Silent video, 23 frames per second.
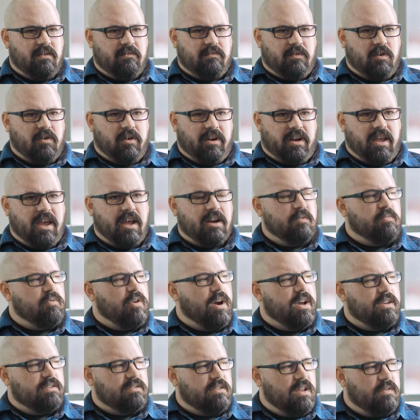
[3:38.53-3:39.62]
an
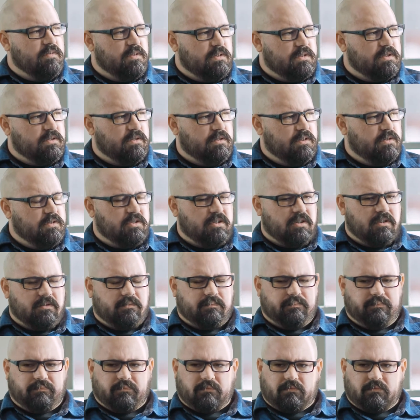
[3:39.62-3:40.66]
enterprise level solution.